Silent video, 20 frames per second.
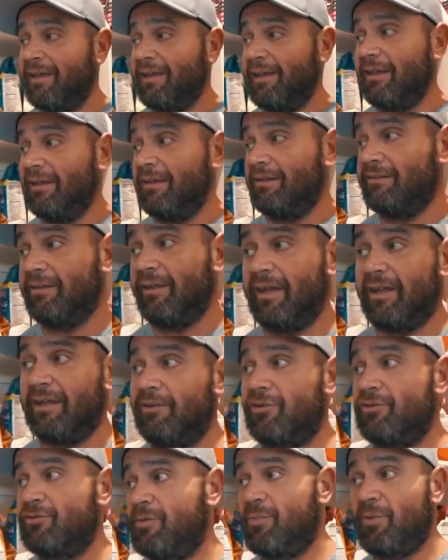is like
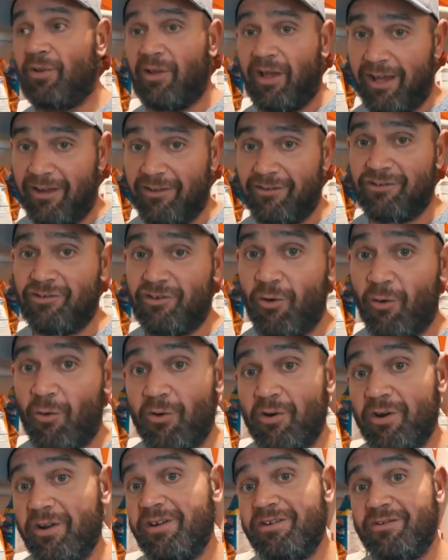a triple-edged
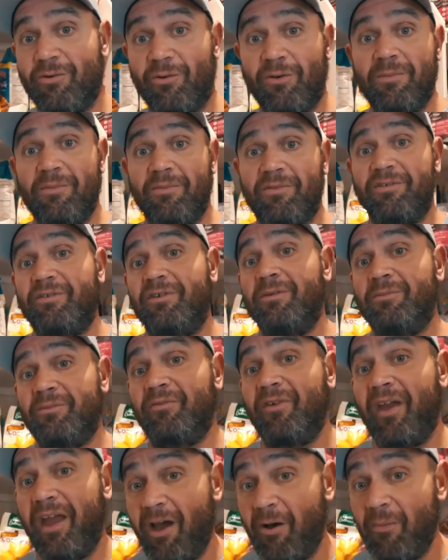sword in terms
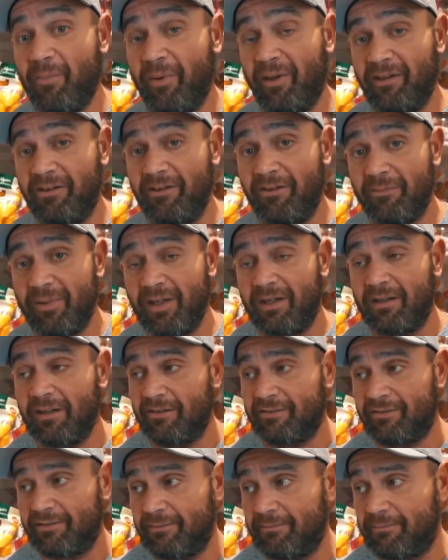of helping you,
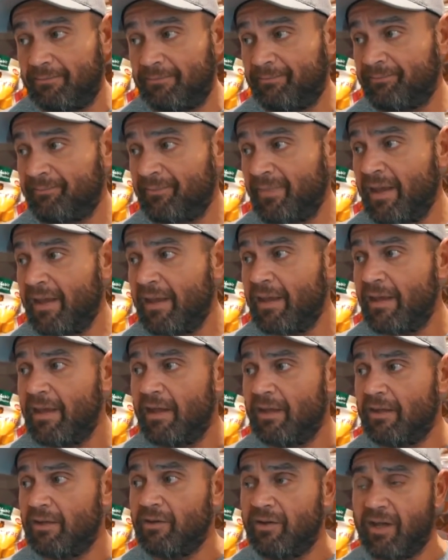because
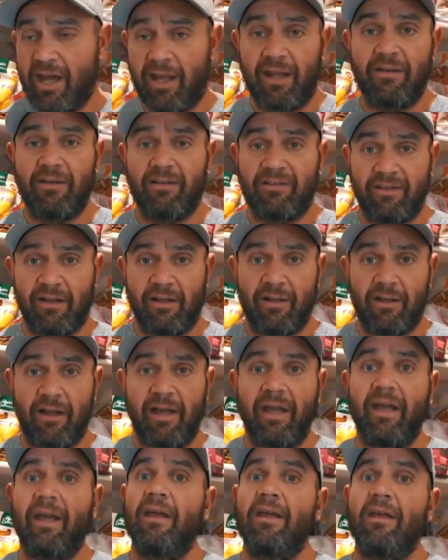you're getting the
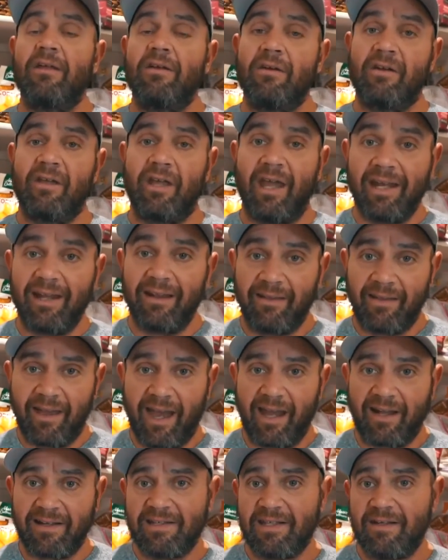sunlight, you're getting the
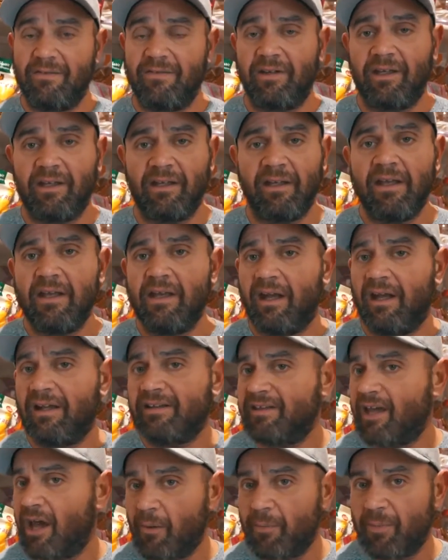activity,
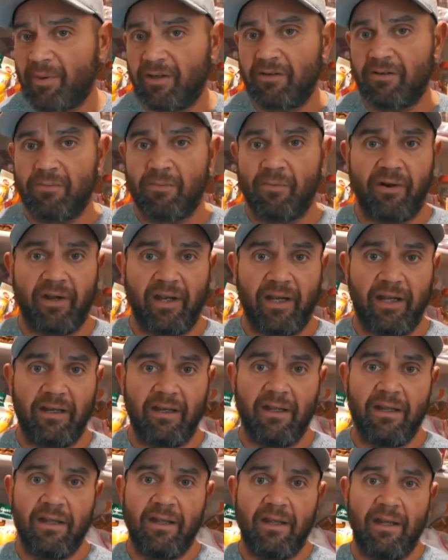it's helping your
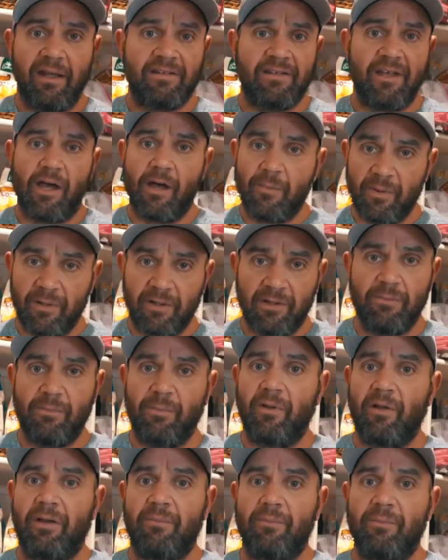brain, it's helping your
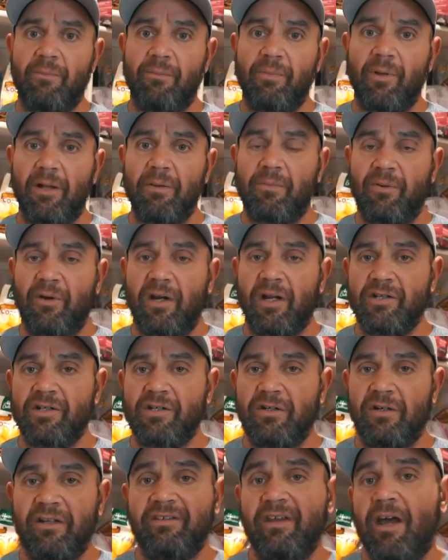blood
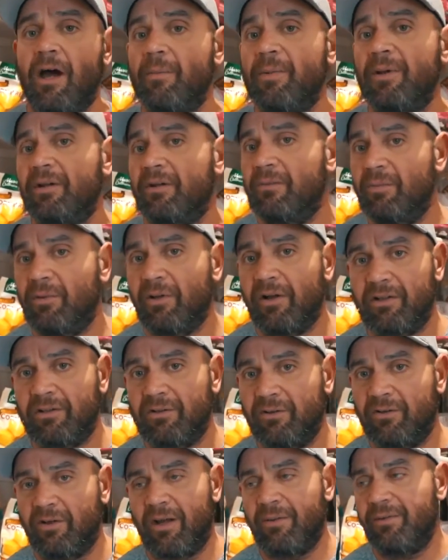pressure, it's helping your blood
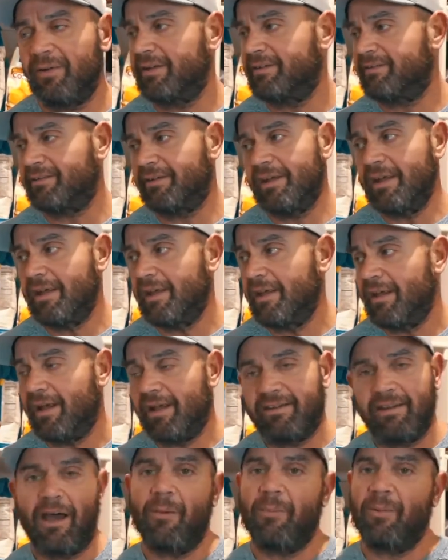glucose. I mean,
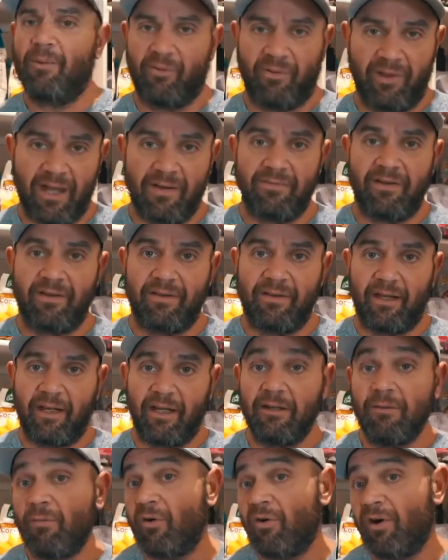it's helping with everything.
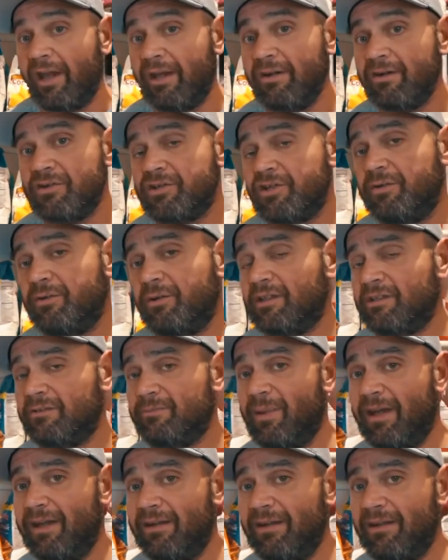And the more energy you
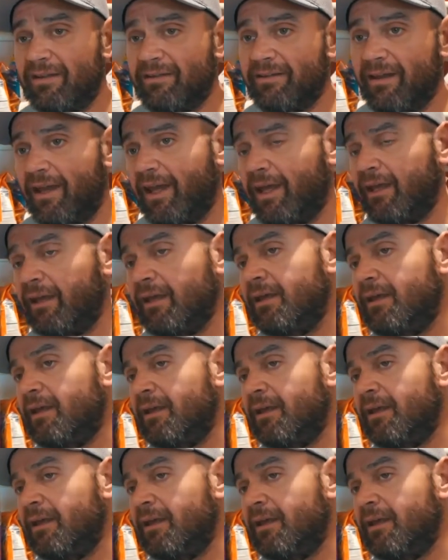expend in a day,